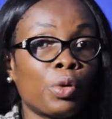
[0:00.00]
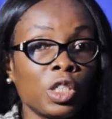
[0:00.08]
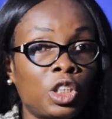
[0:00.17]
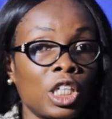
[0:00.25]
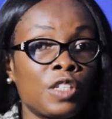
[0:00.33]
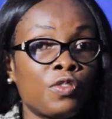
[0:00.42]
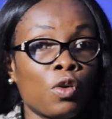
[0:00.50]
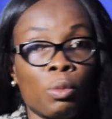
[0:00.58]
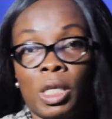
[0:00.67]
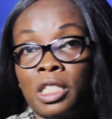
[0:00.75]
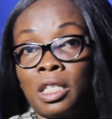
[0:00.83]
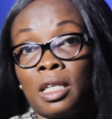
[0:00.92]
budget for
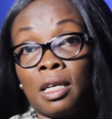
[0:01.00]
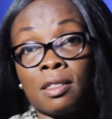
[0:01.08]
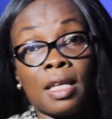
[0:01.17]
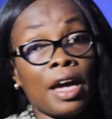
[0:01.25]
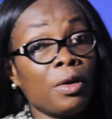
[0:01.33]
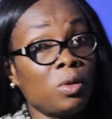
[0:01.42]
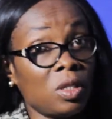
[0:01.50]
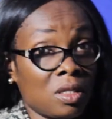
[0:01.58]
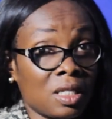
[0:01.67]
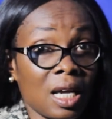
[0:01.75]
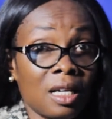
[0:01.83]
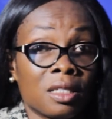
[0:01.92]
maintenance. I
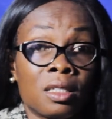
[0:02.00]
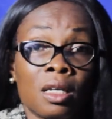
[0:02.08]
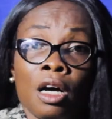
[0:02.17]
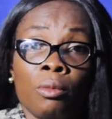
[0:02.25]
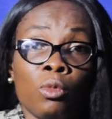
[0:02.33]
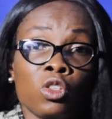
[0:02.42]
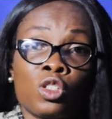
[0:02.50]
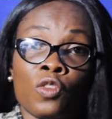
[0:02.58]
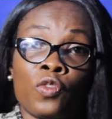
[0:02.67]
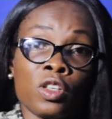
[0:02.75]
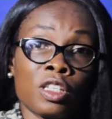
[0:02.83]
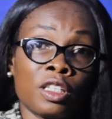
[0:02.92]
understand most
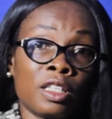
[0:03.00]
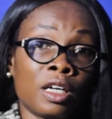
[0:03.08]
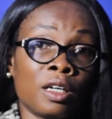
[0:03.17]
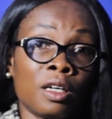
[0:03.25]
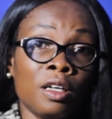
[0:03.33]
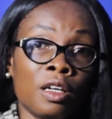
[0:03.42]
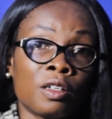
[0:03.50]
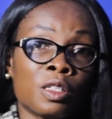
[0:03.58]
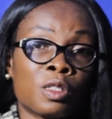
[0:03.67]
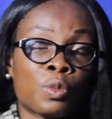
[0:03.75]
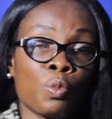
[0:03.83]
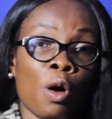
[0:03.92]
of us in the
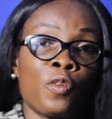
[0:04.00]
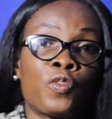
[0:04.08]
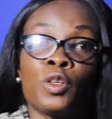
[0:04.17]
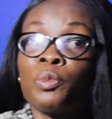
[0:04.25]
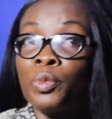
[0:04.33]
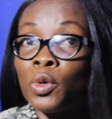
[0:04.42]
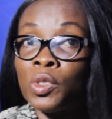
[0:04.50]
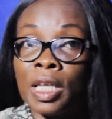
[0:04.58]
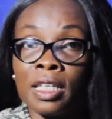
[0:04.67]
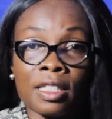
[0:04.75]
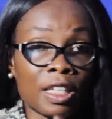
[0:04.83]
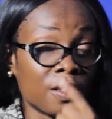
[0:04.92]
small food
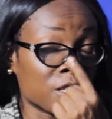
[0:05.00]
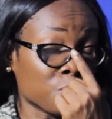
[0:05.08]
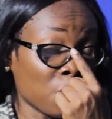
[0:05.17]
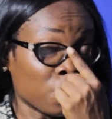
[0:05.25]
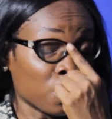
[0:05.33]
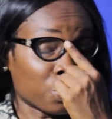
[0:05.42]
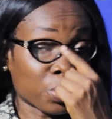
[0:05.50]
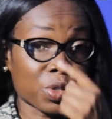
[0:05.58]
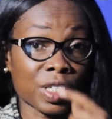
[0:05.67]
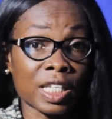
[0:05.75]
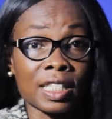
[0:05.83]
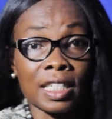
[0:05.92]

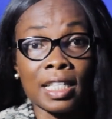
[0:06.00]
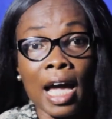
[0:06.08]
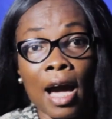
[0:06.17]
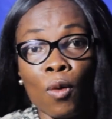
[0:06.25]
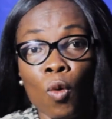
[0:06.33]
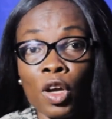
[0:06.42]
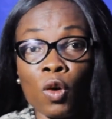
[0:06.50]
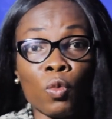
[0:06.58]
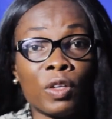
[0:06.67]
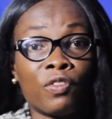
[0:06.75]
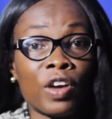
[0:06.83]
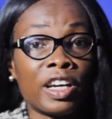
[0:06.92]
processing are working
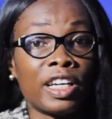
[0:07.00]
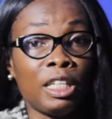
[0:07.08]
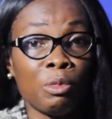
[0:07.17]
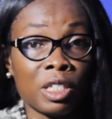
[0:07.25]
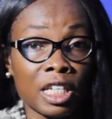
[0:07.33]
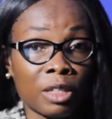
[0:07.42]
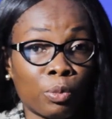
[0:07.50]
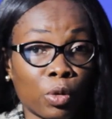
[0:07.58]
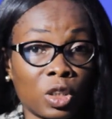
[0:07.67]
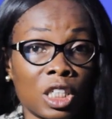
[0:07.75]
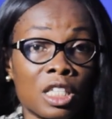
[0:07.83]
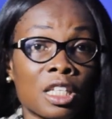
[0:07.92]
with very limited
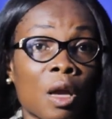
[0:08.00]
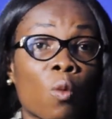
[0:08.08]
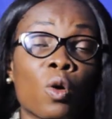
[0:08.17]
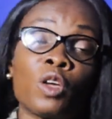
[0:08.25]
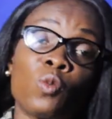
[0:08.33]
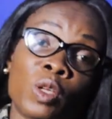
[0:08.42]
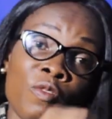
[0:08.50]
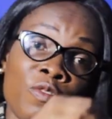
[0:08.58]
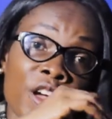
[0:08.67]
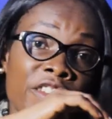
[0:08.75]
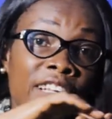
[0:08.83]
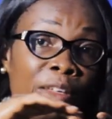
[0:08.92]
budgets, are working with
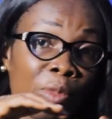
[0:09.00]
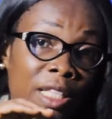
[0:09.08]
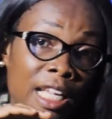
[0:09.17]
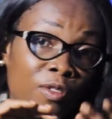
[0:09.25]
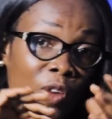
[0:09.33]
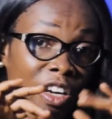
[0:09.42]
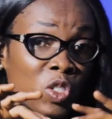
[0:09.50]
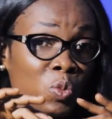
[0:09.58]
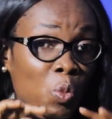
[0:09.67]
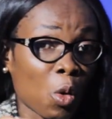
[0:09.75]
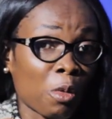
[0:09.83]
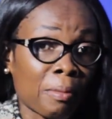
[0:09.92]
very limited, very
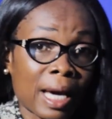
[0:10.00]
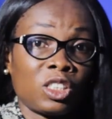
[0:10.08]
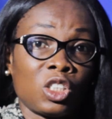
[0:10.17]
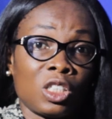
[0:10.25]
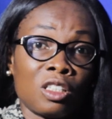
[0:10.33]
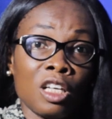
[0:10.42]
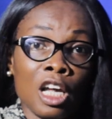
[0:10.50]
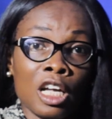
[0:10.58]
small margin.